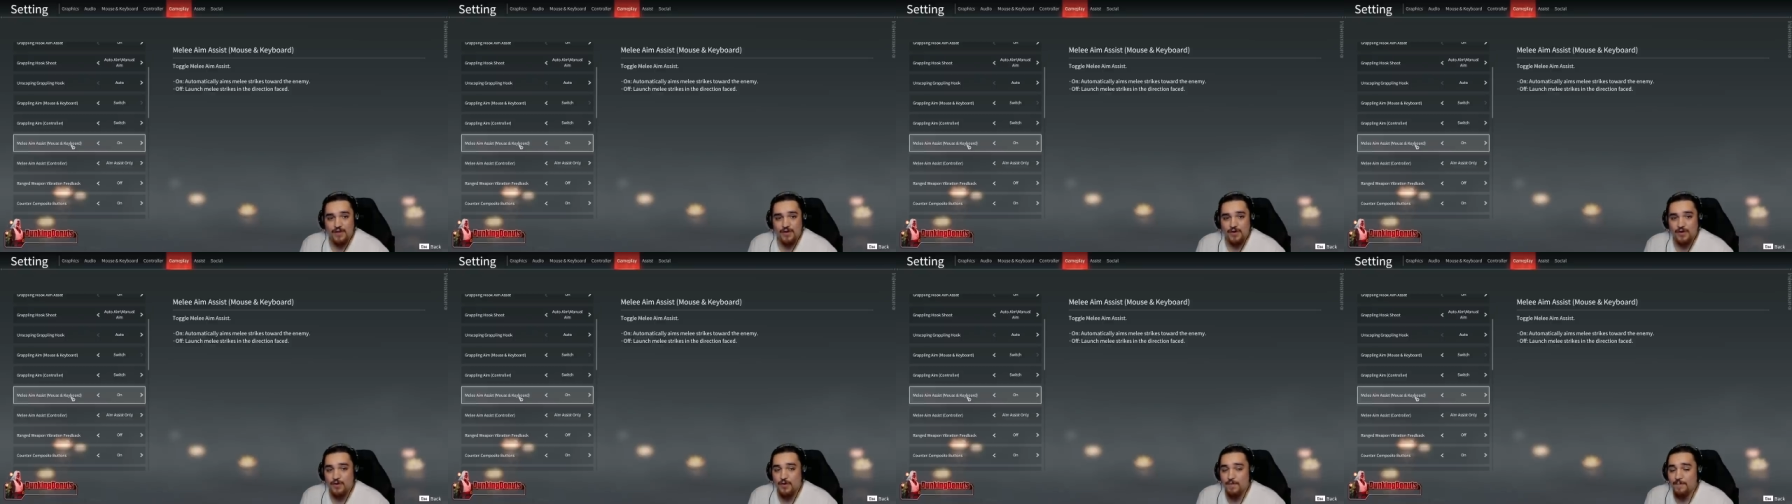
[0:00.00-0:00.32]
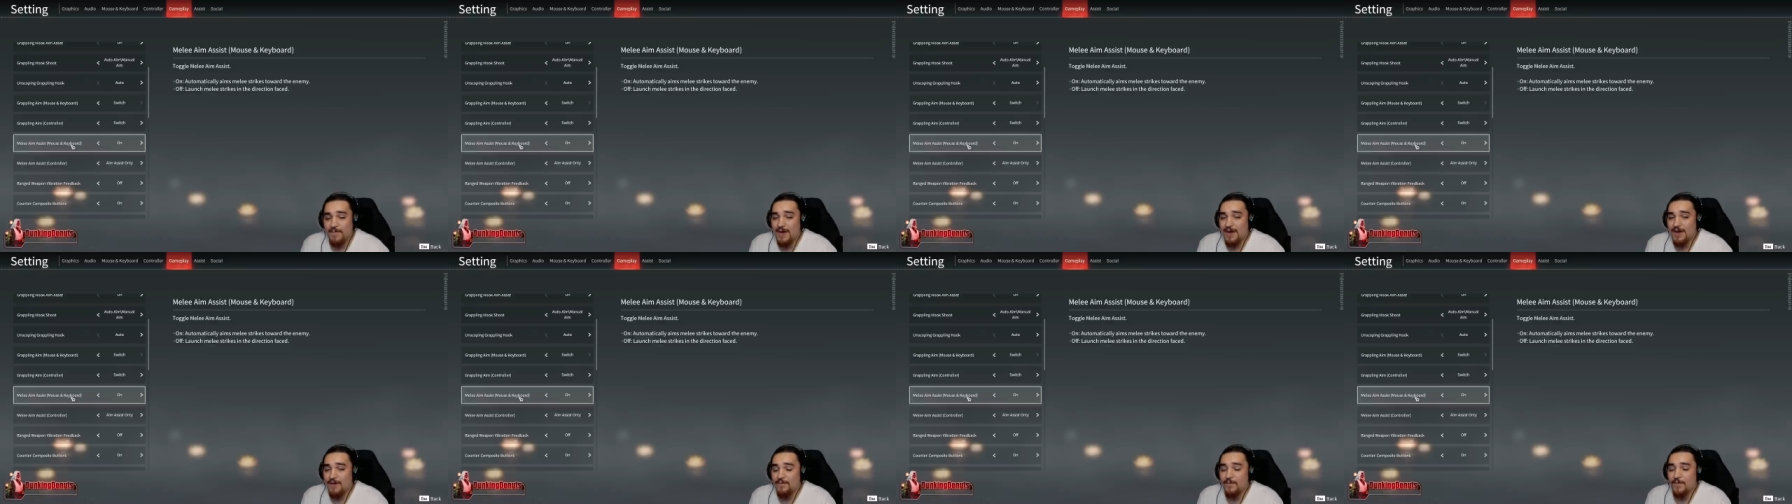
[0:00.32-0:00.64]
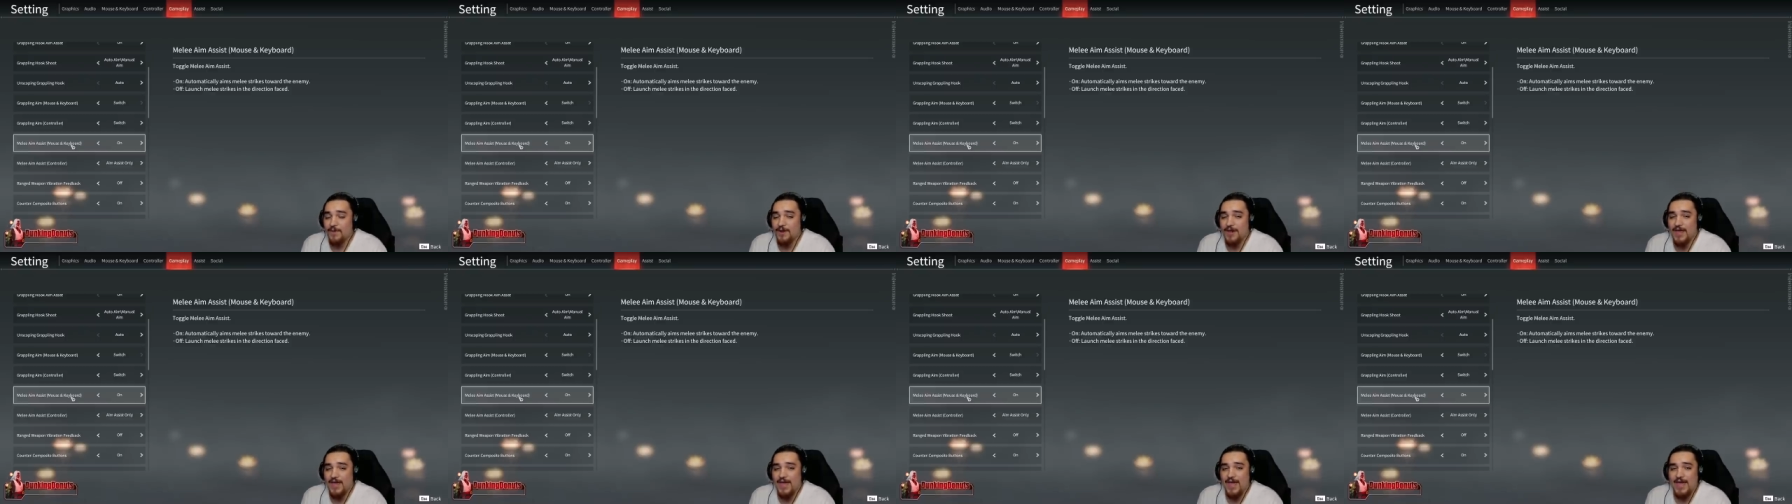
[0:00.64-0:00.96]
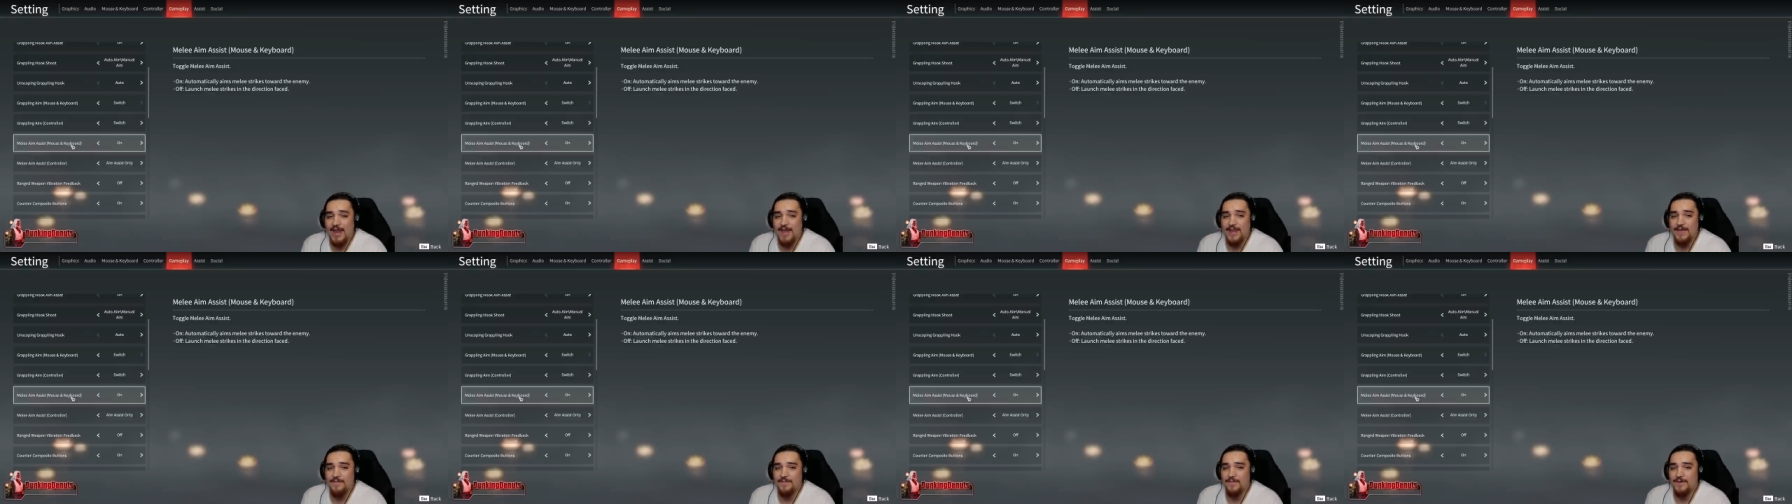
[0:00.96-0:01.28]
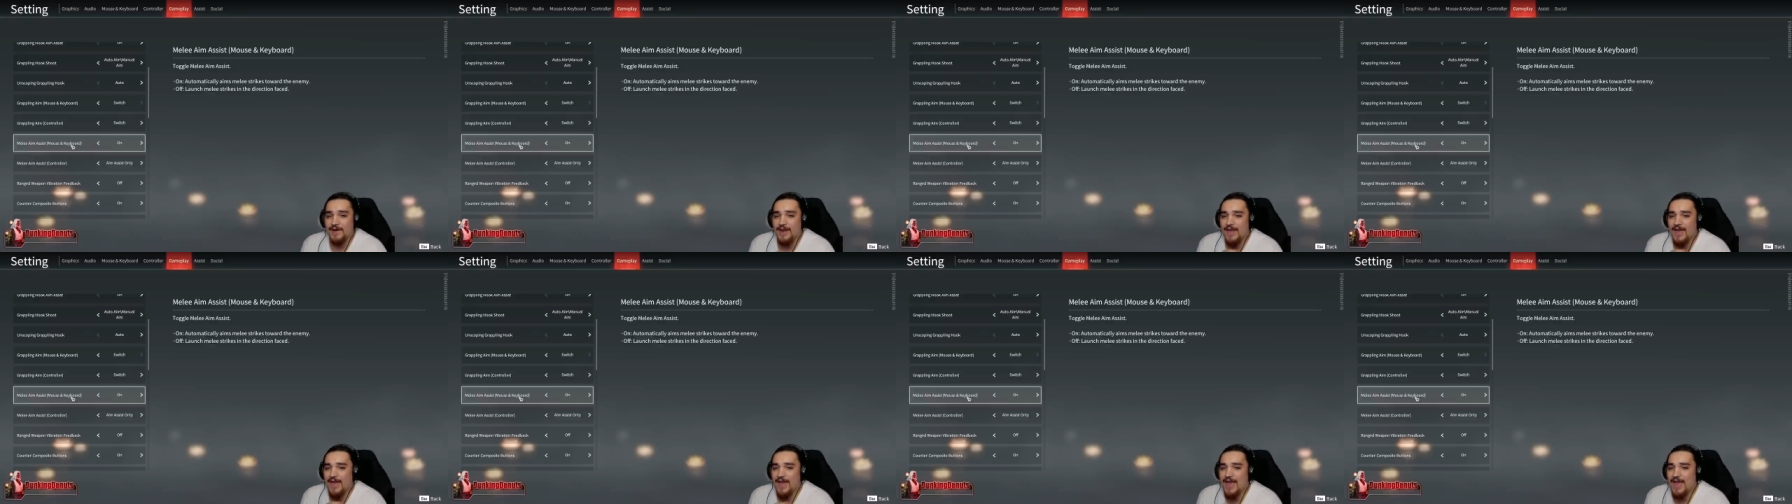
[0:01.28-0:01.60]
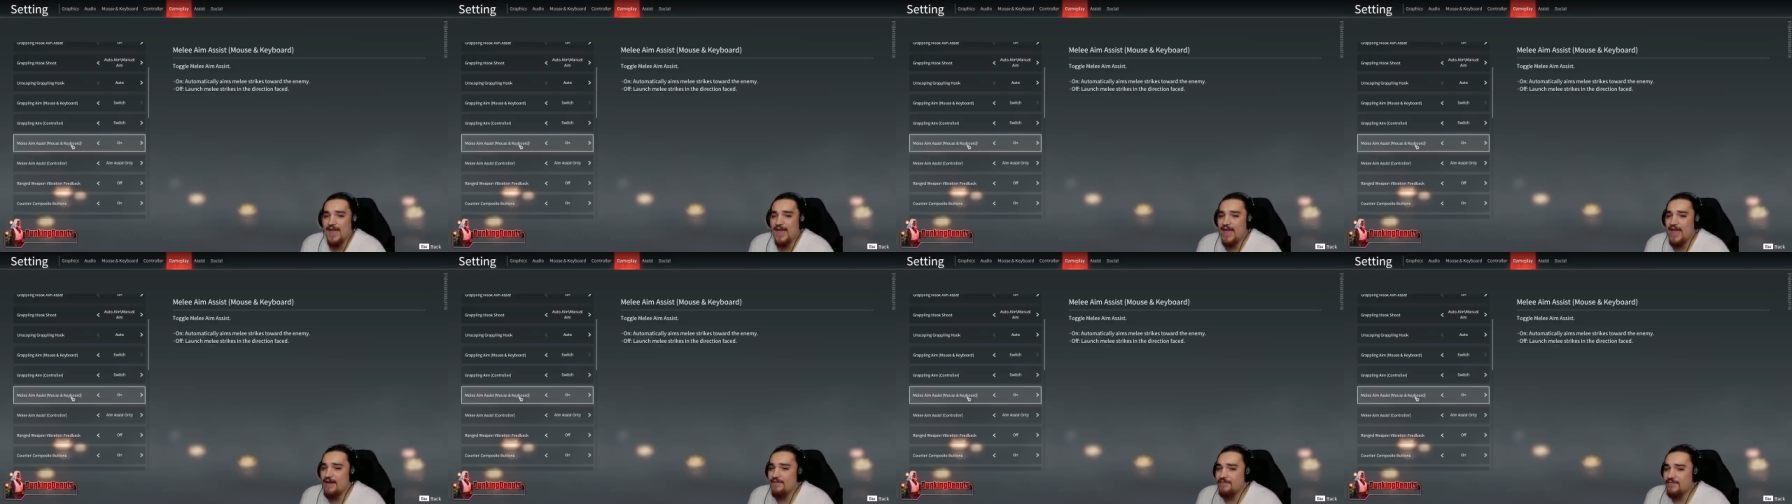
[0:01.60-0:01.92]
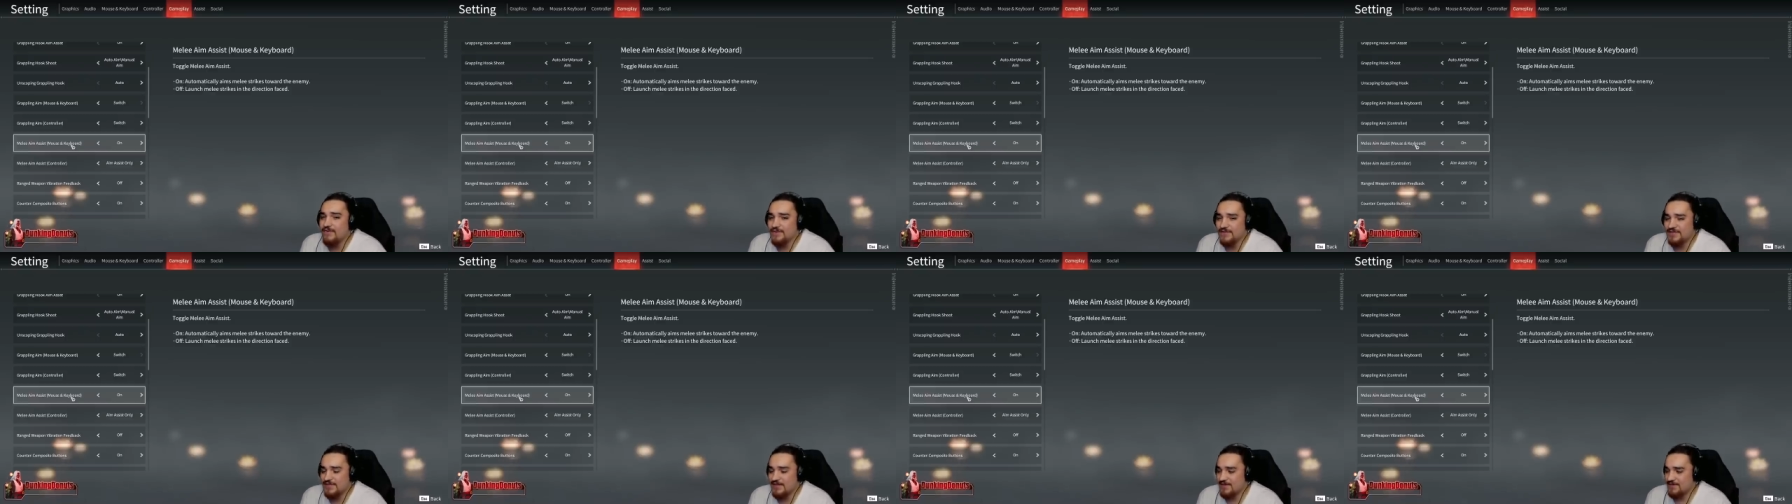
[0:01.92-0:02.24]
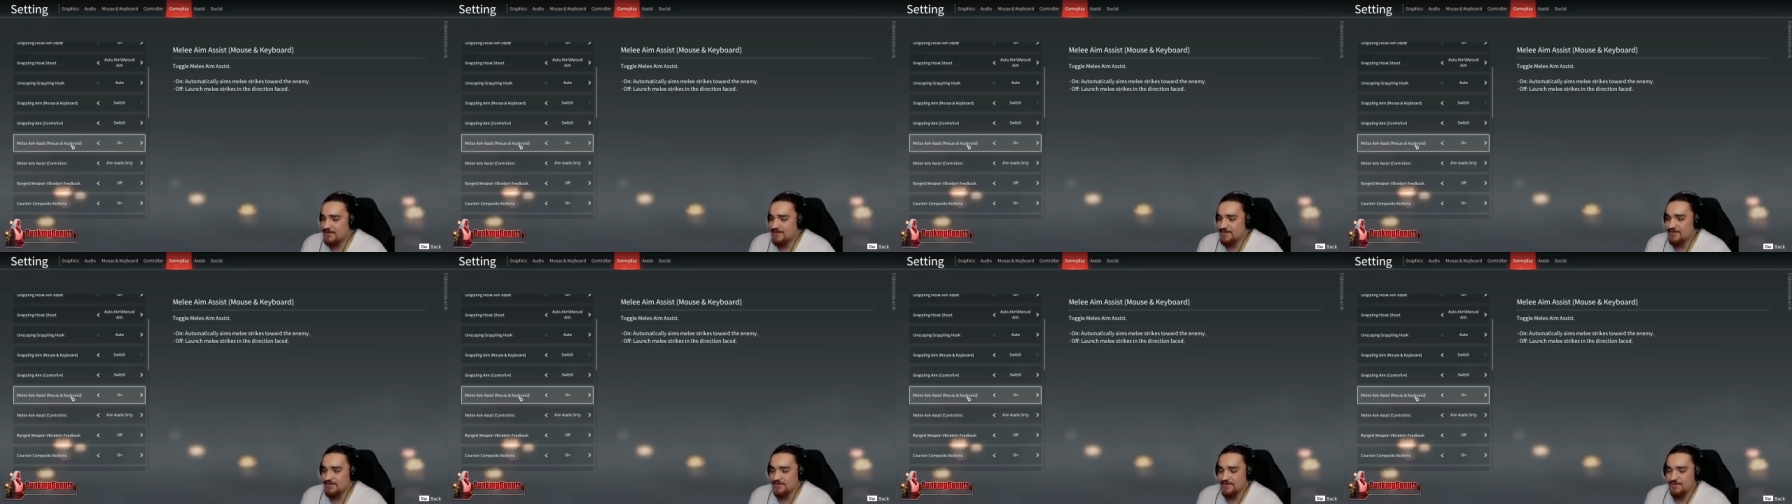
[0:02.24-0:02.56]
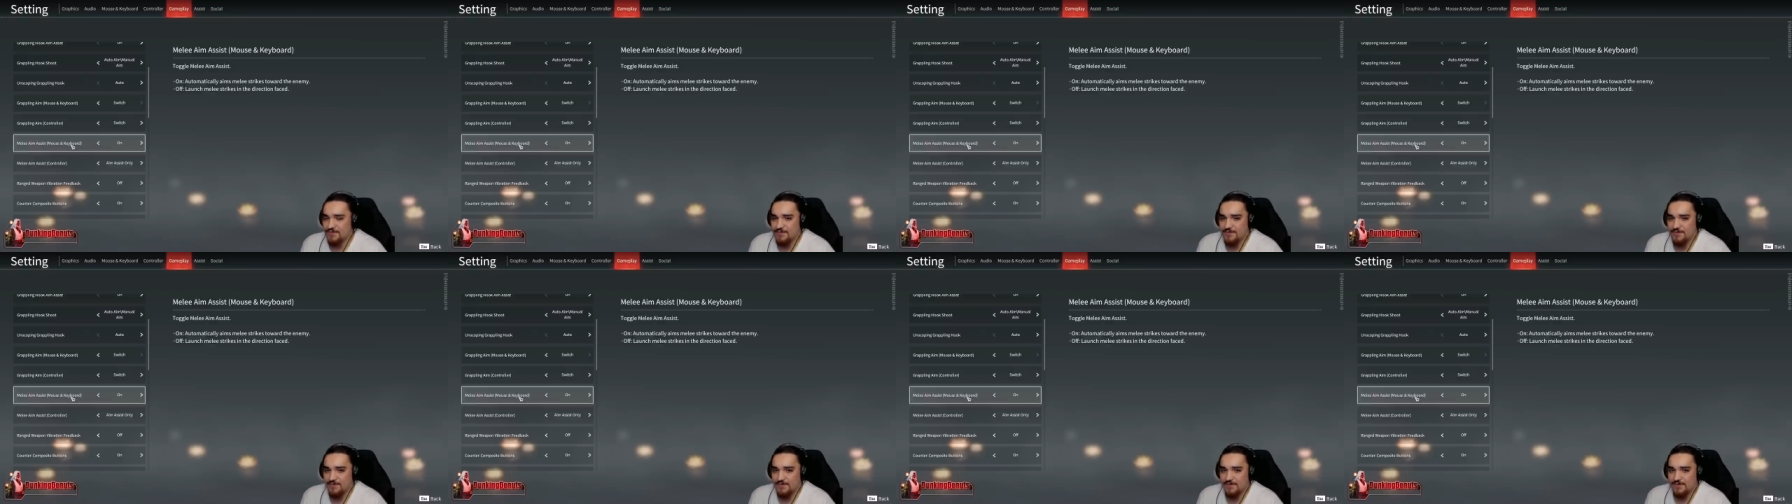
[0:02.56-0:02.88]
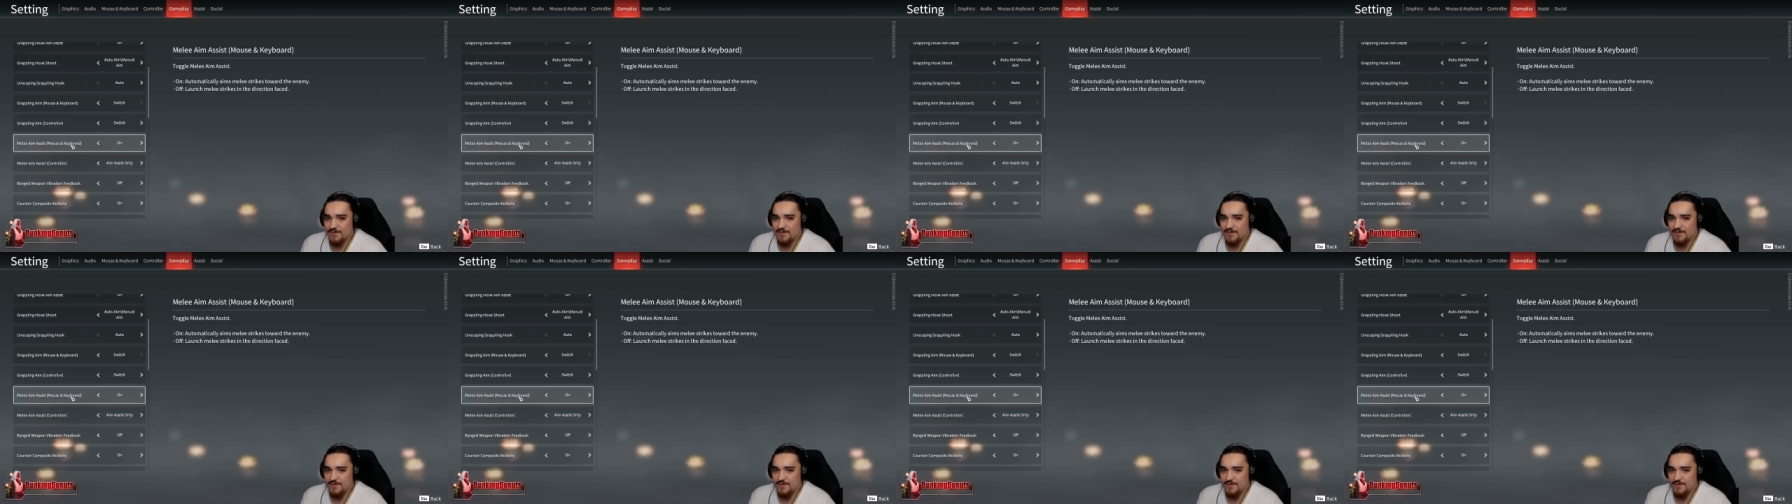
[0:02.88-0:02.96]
No matter what anyone ever tells you,